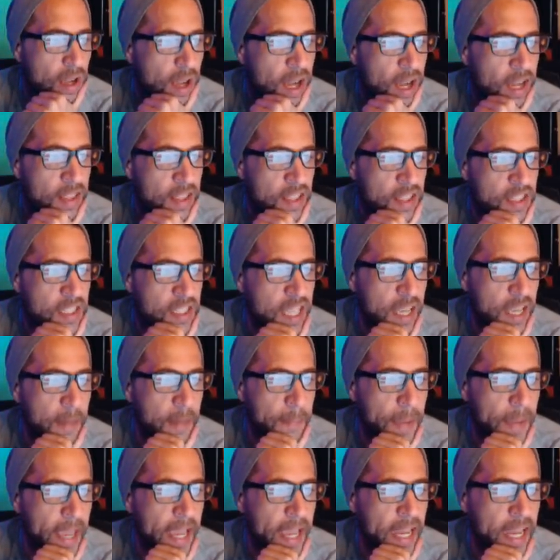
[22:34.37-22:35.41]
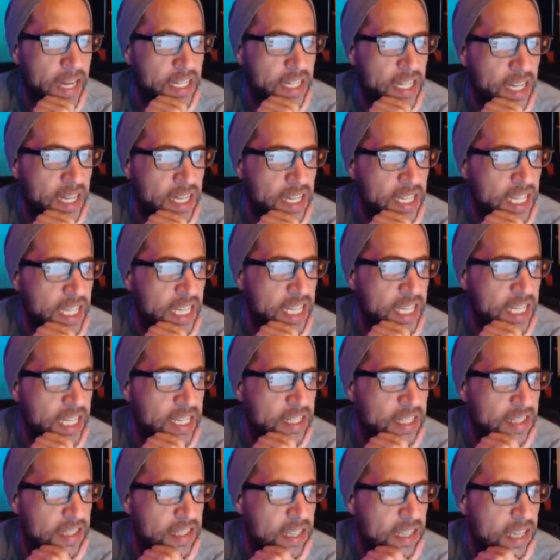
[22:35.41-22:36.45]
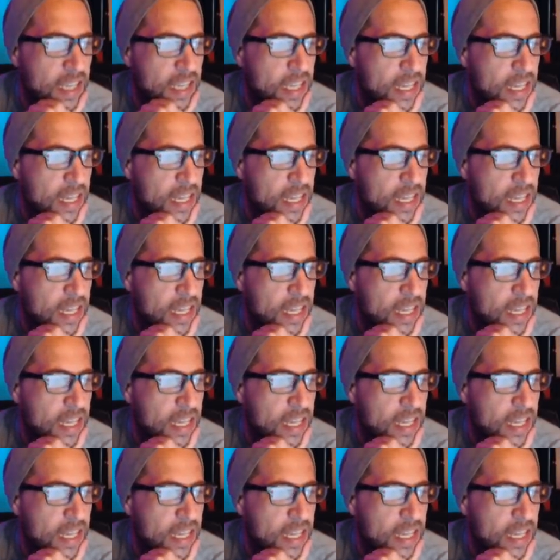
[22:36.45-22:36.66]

on the same page and he is